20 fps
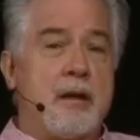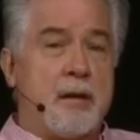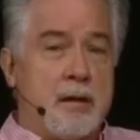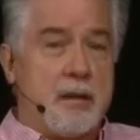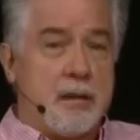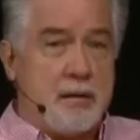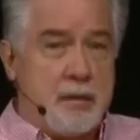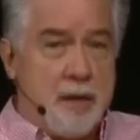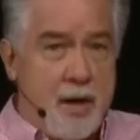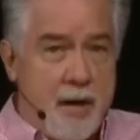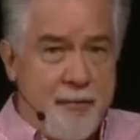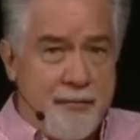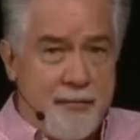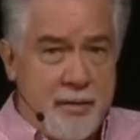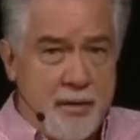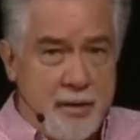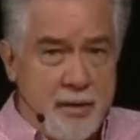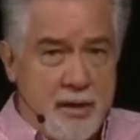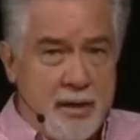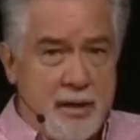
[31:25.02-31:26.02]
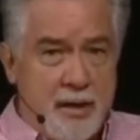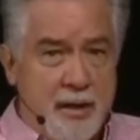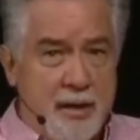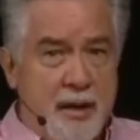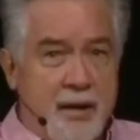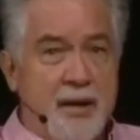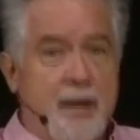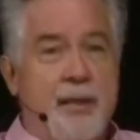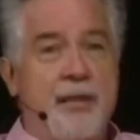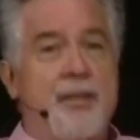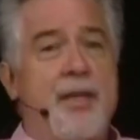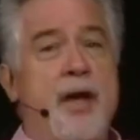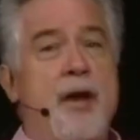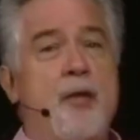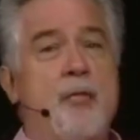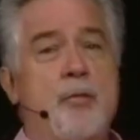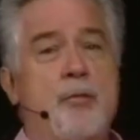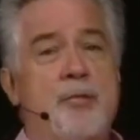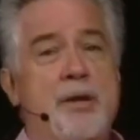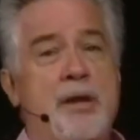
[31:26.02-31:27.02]
comforted, they
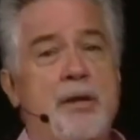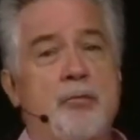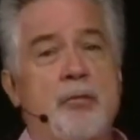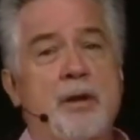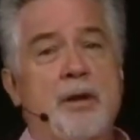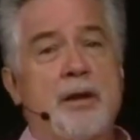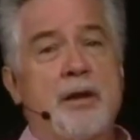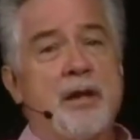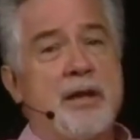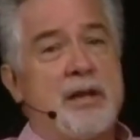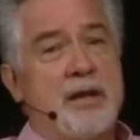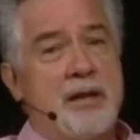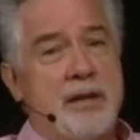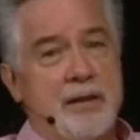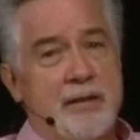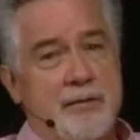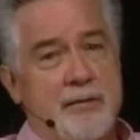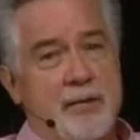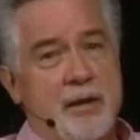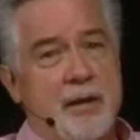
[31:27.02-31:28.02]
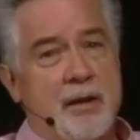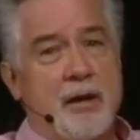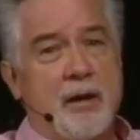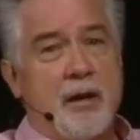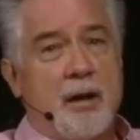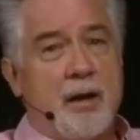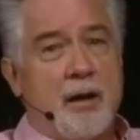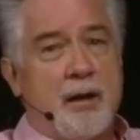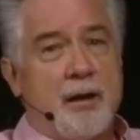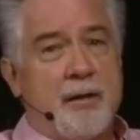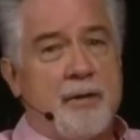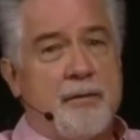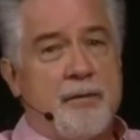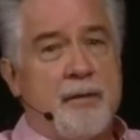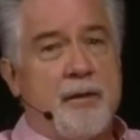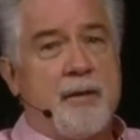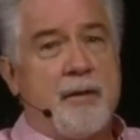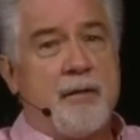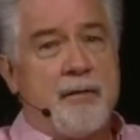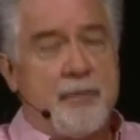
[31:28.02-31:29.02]
would be relieved of
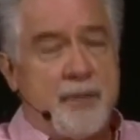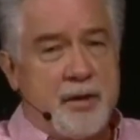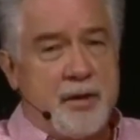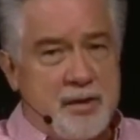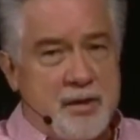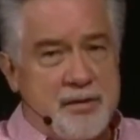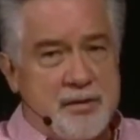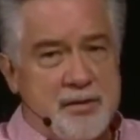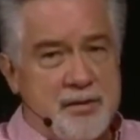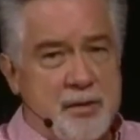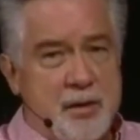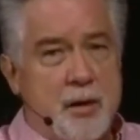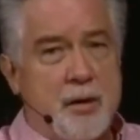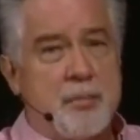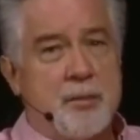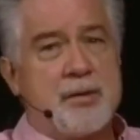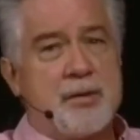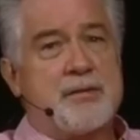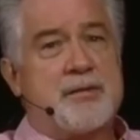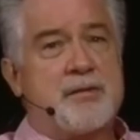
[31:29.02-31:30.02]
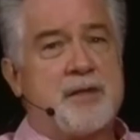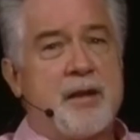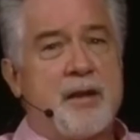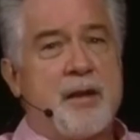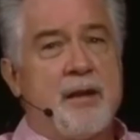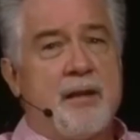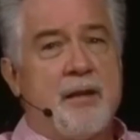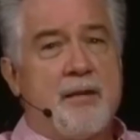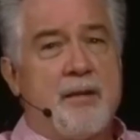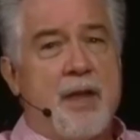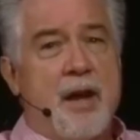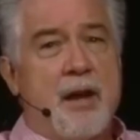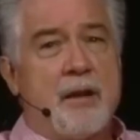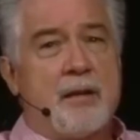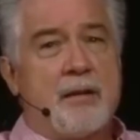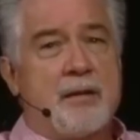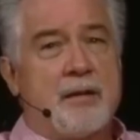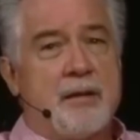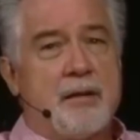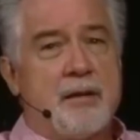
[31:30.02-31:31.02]
the disturbance that
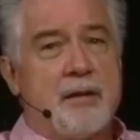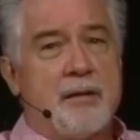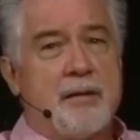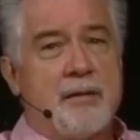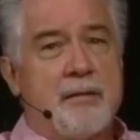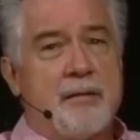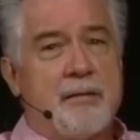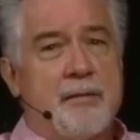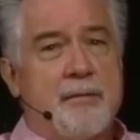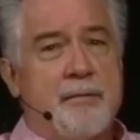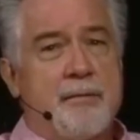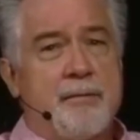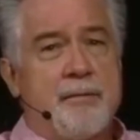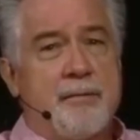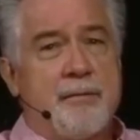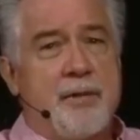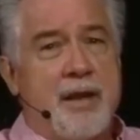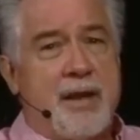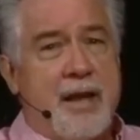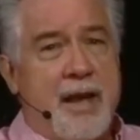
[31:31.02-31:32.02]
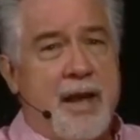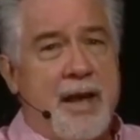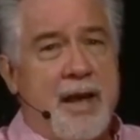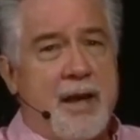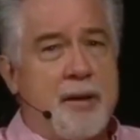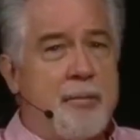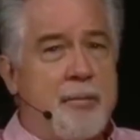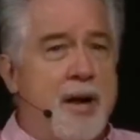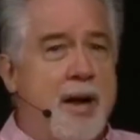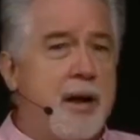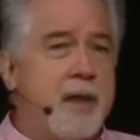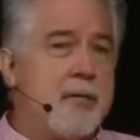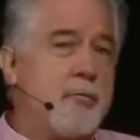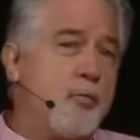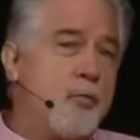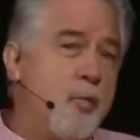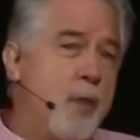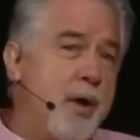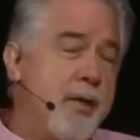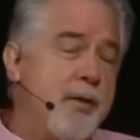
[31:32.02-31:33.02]
they had about
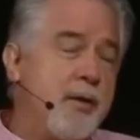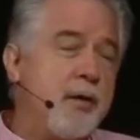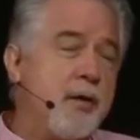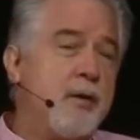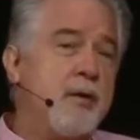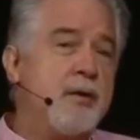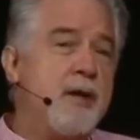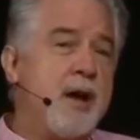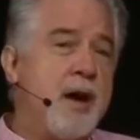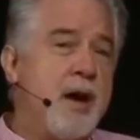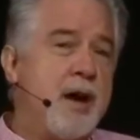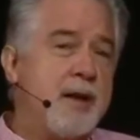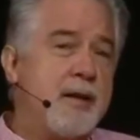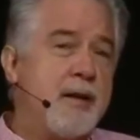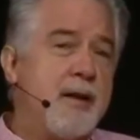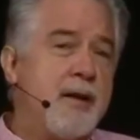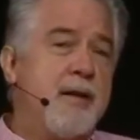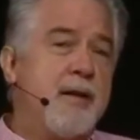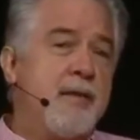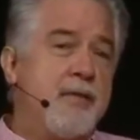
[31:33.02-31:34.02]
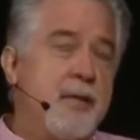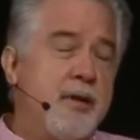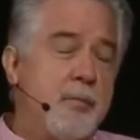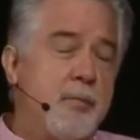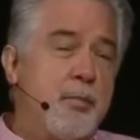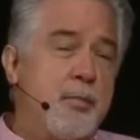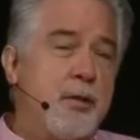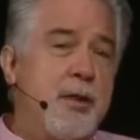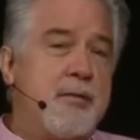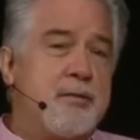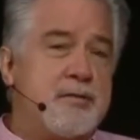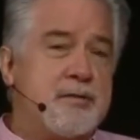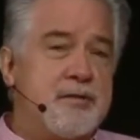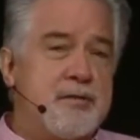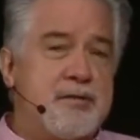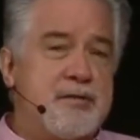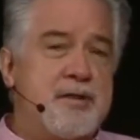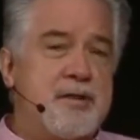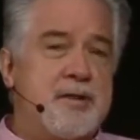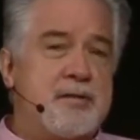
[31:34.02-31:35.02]
whether or not their brothers and
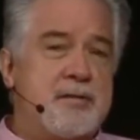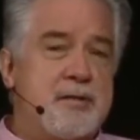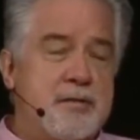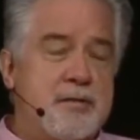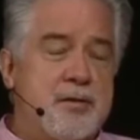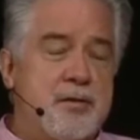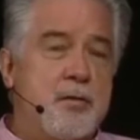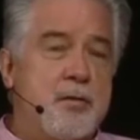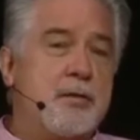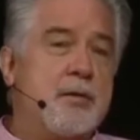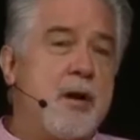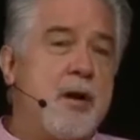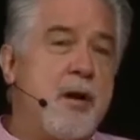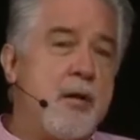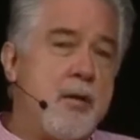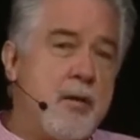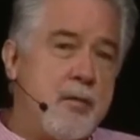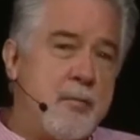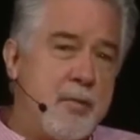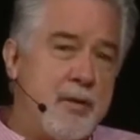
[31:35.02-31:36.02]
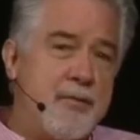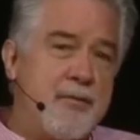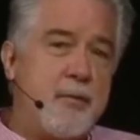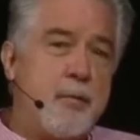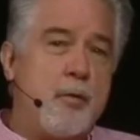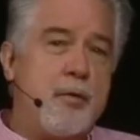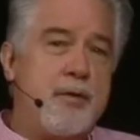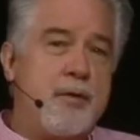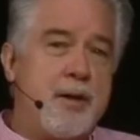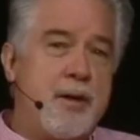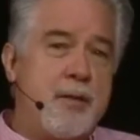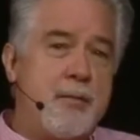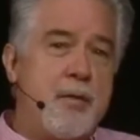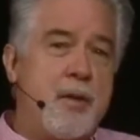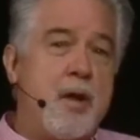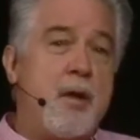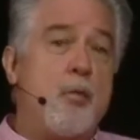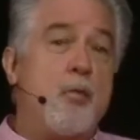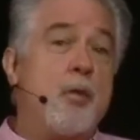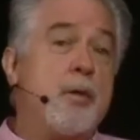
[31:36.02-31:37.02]
sisters who had gone on before them
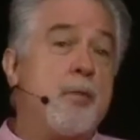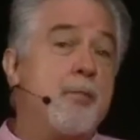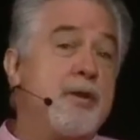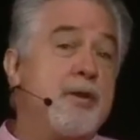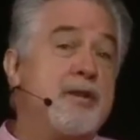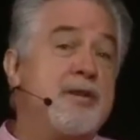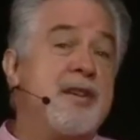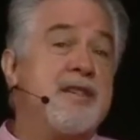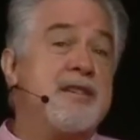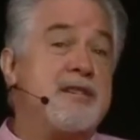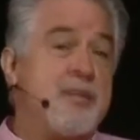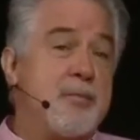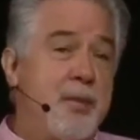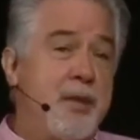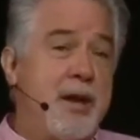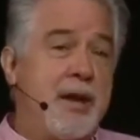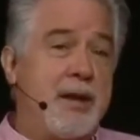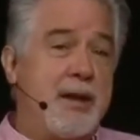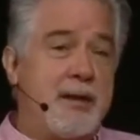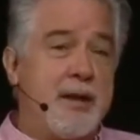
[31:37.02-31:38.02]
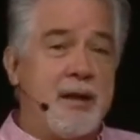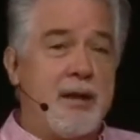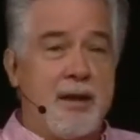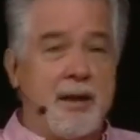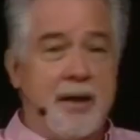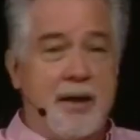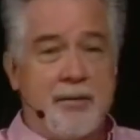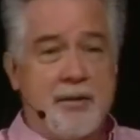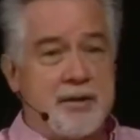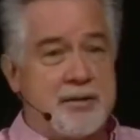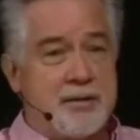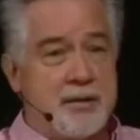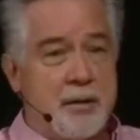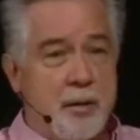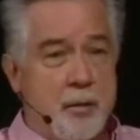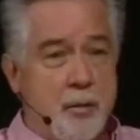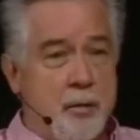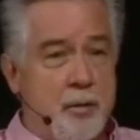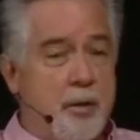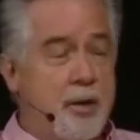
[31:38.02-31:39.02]
would participate in this
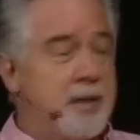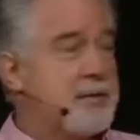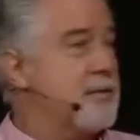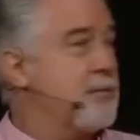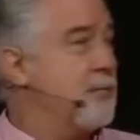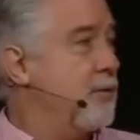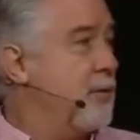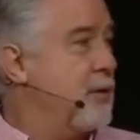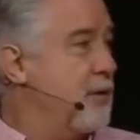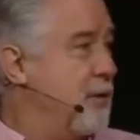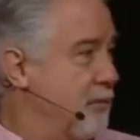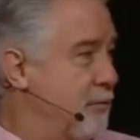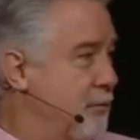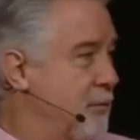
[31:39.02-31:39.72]
glorious reunion.